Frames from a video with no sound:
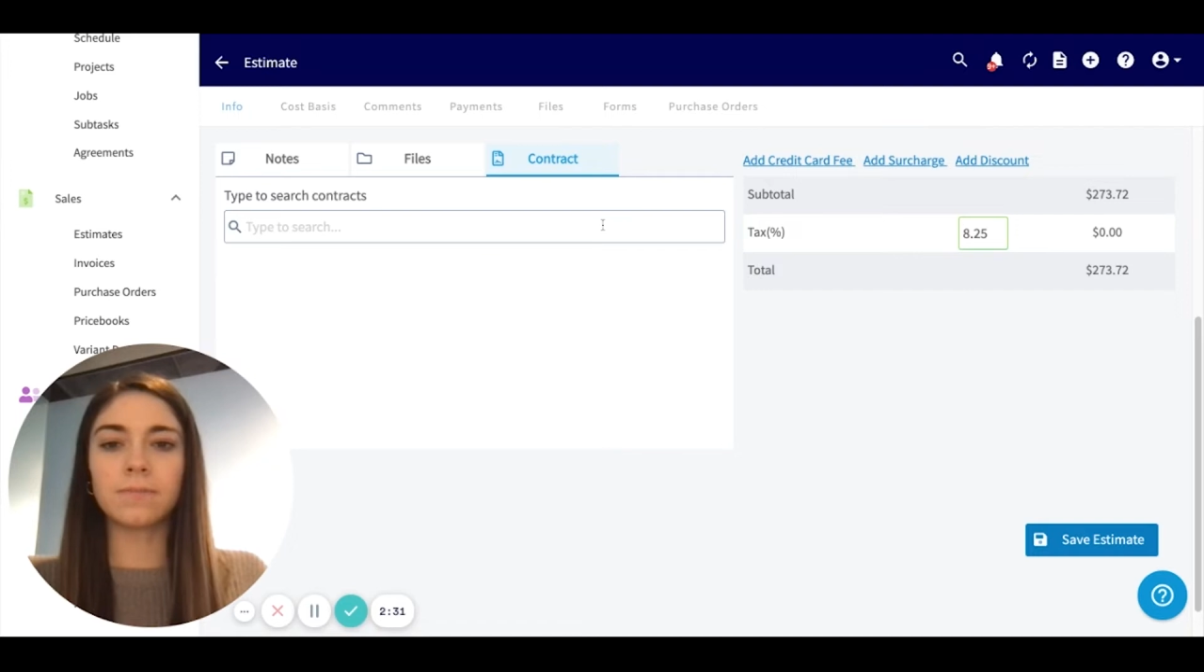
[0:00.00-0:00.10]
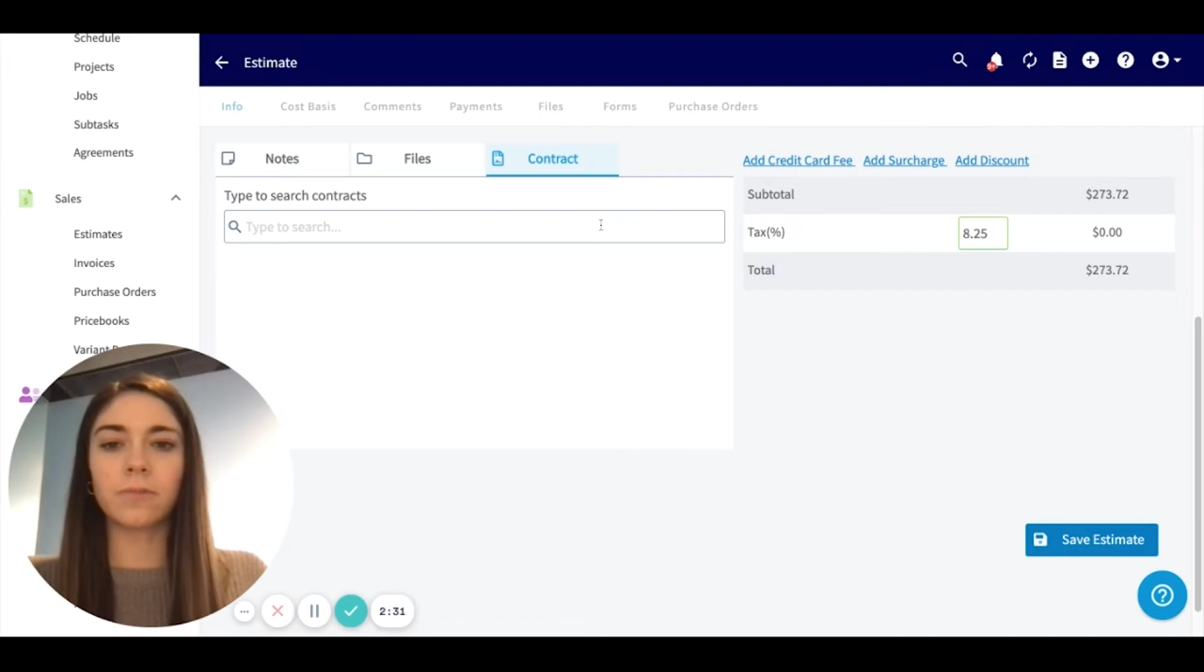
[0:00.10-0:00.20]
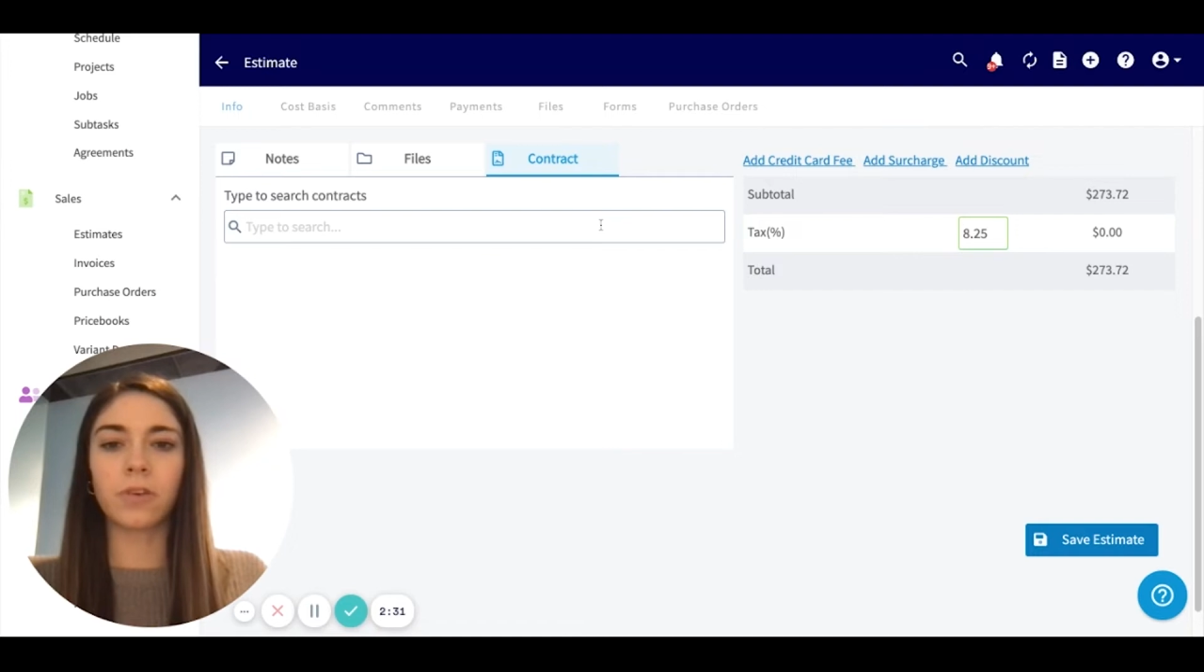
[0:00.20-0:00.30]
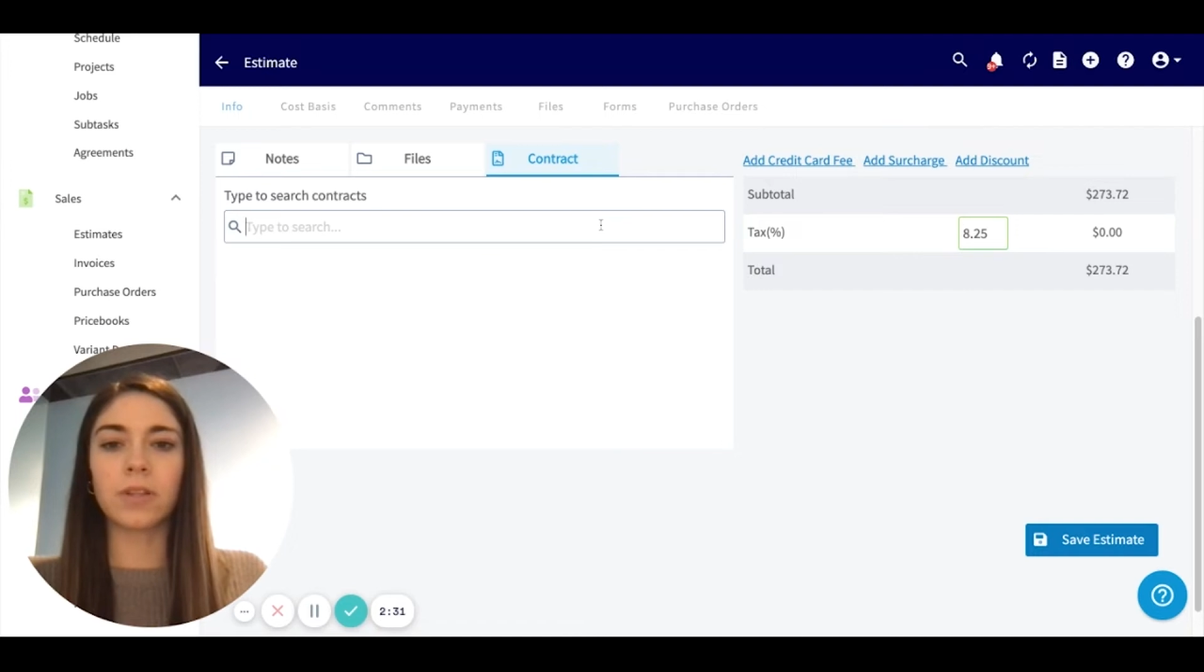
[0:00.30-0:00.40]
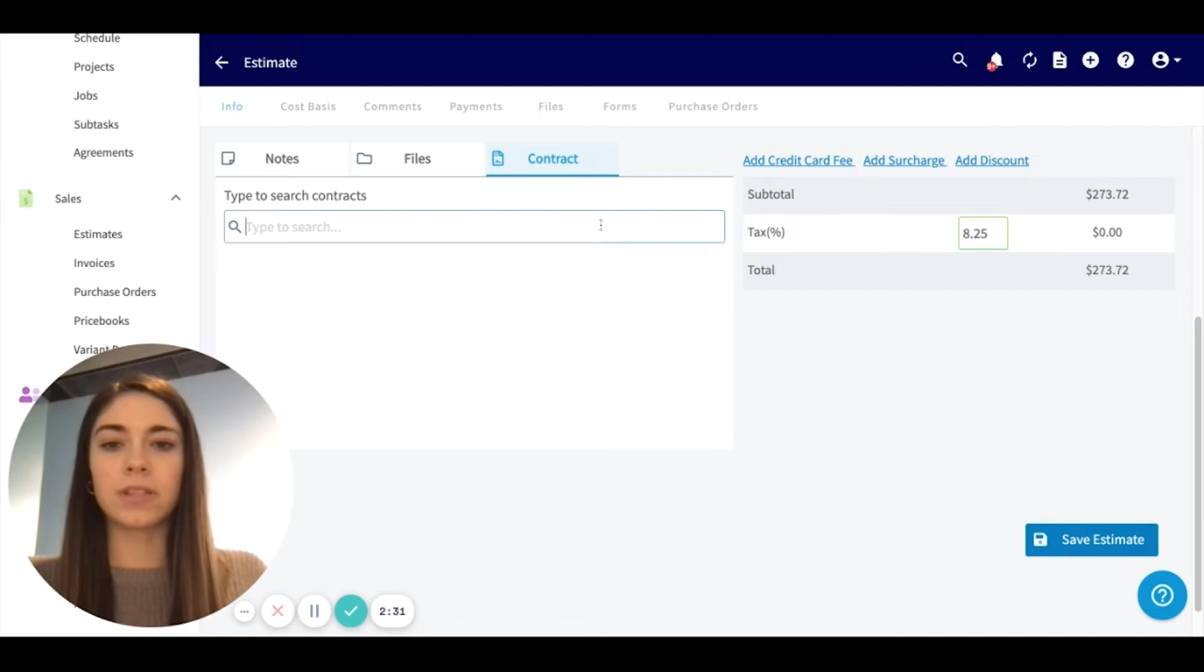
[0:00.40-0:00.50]

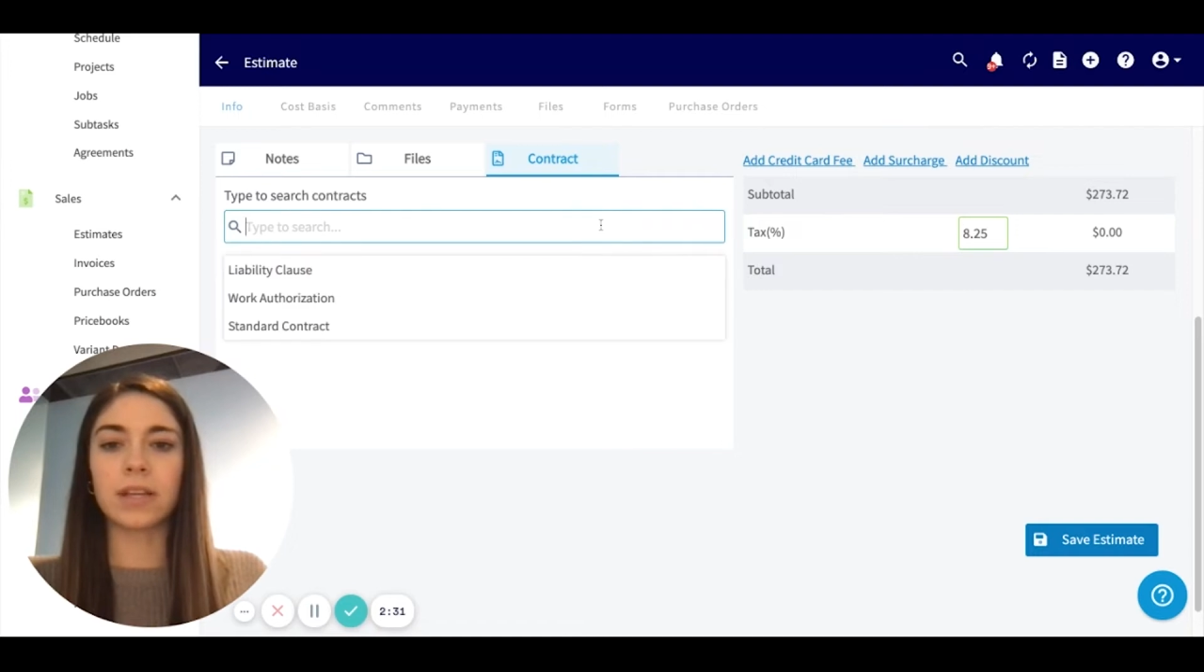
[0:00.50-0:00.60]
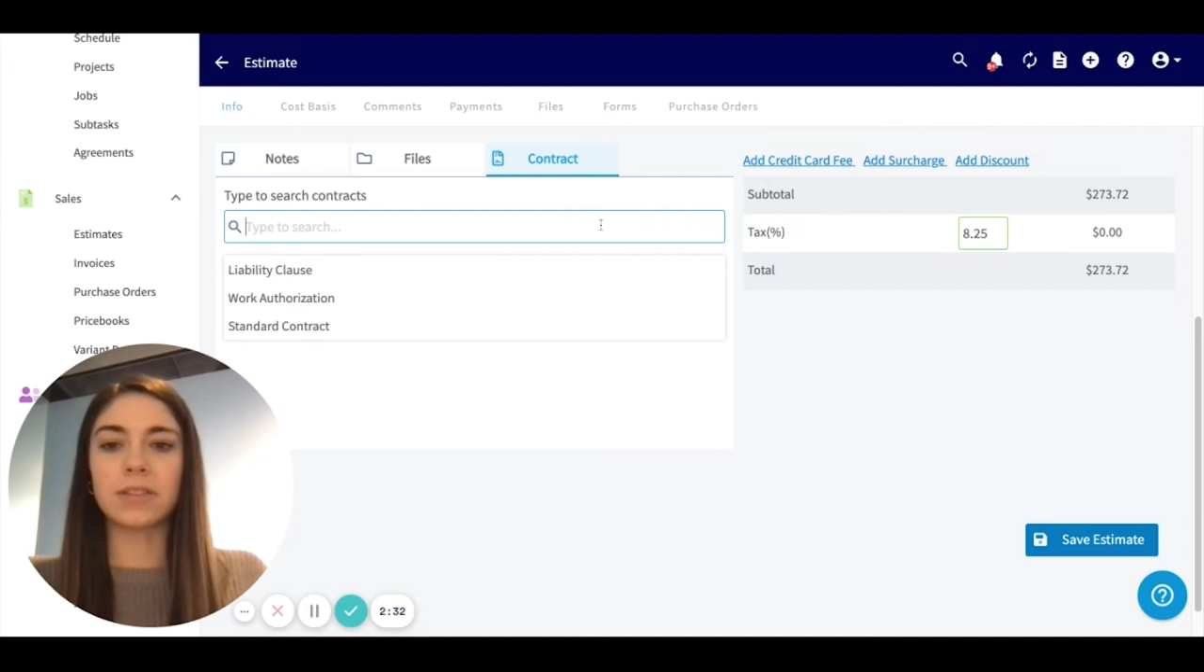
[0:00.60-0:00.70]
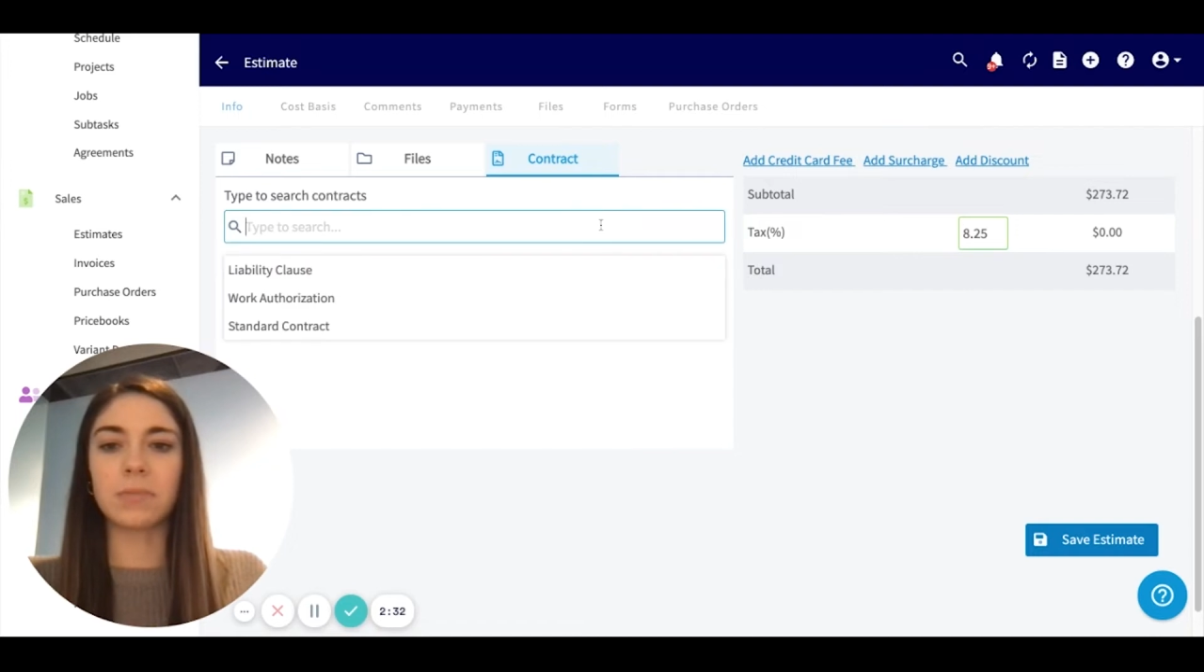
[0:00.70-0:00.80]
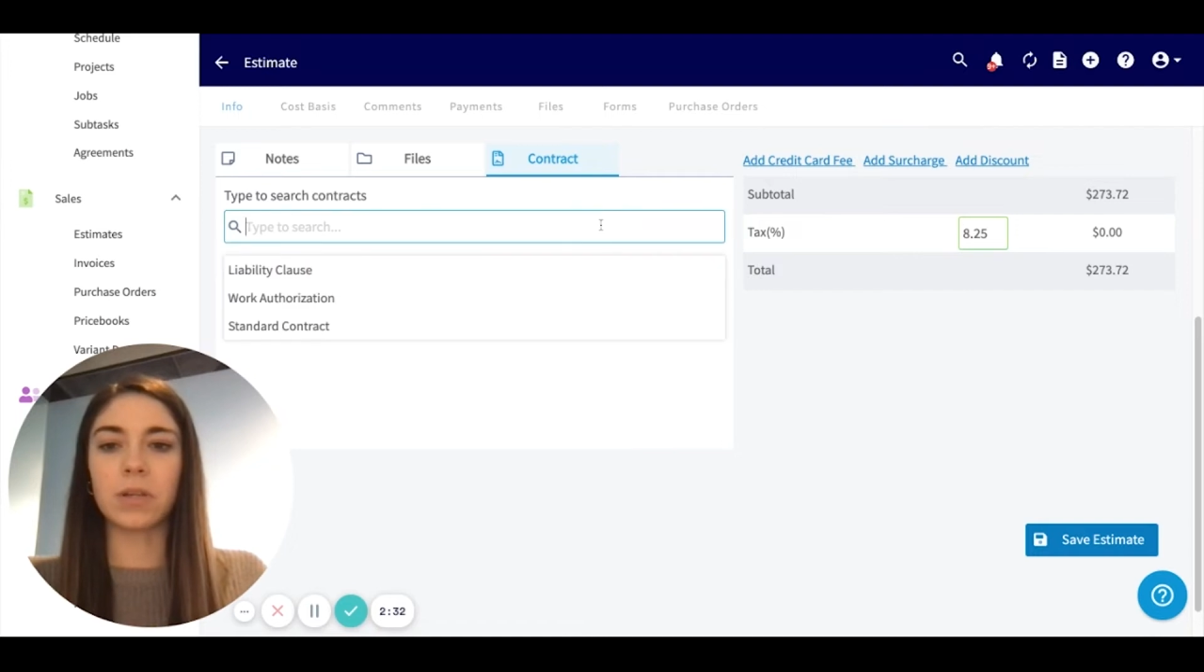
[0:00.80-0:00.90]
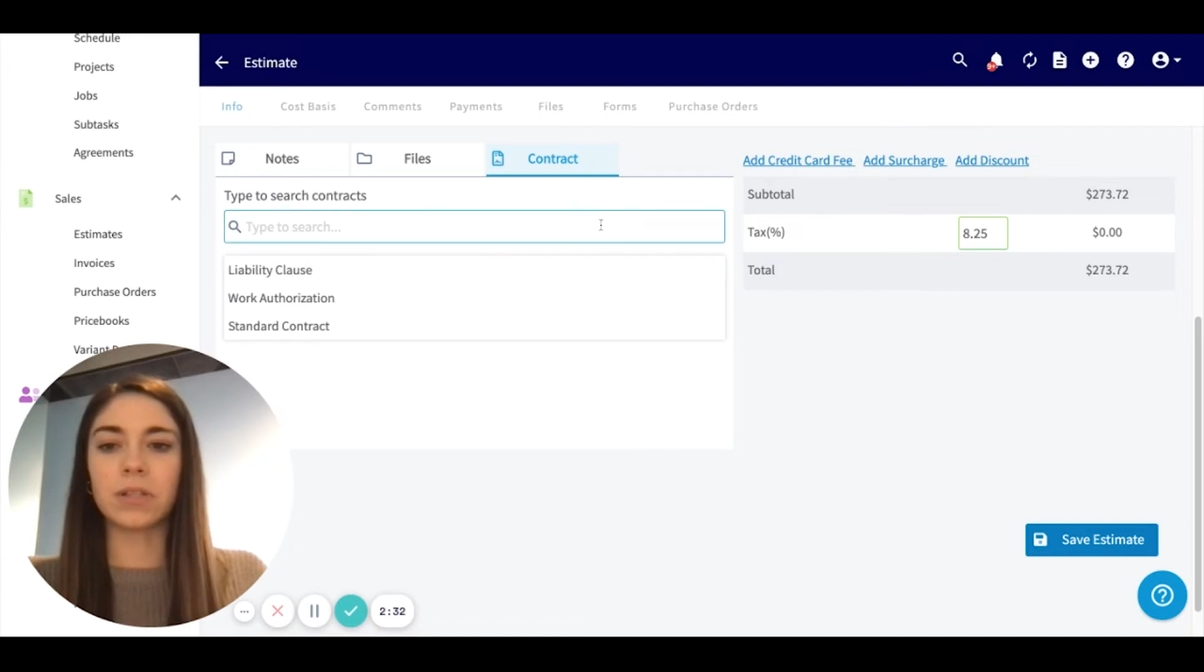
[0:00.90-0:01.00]
for this estimate